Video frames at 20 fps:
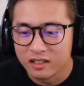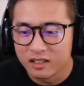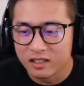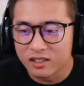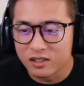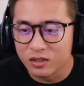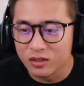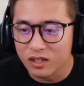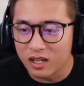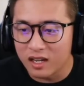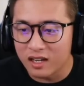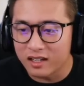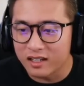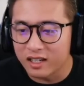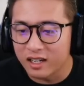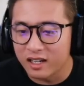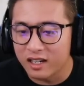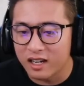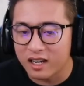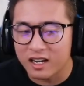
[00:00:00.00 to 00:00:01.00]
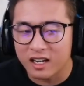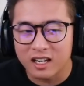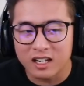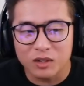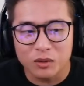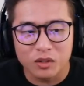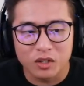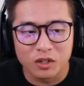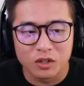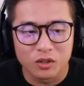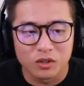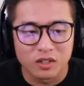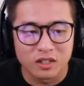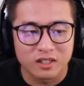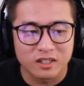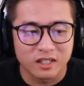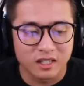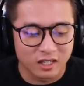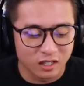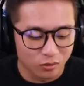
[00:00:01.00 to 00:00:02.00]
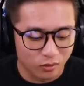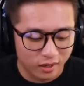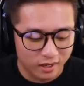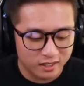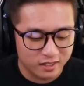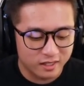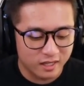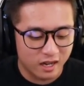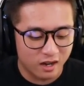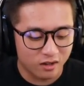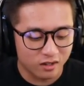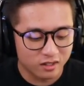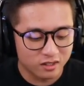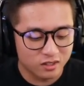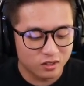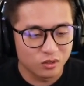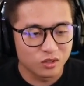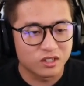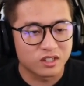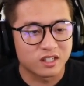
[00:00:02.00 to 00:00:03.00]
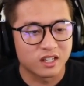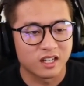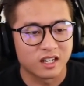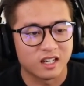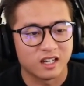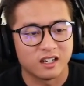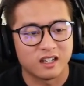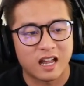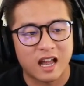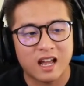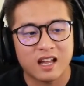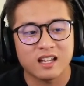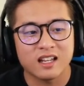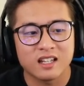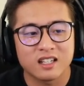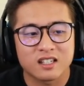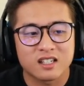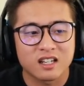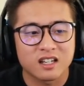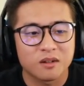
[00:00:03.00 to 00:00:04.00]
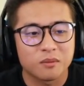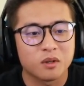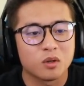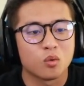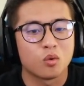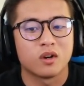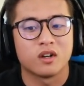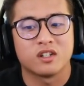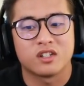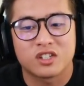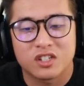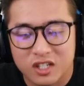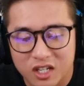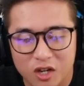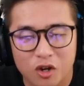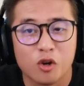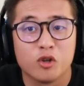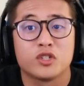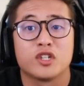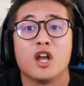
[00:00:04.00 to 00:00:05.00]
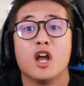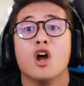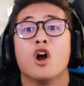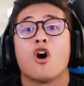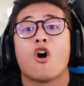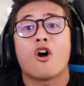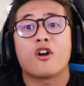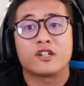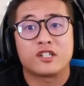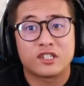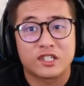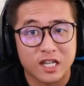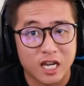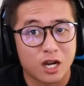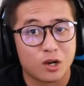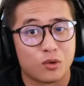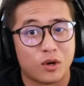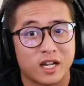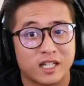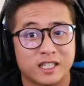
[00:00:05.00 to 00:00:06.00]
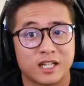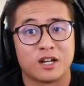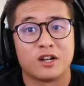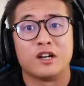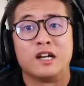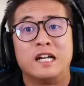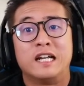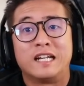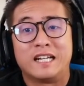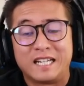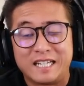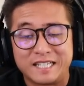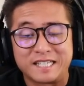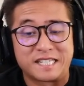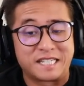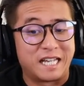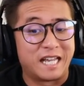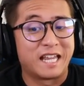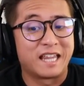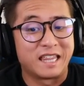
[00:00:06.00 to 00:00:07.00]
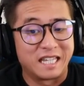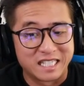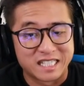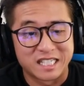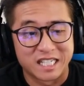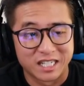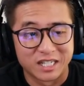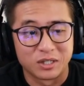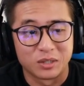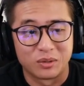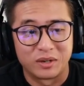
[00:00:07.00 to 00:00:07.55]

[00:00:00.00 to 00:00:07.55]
let's do that again. I kind of want to do the city race now. Let's do city. That is going to be where the skills are set right there is the city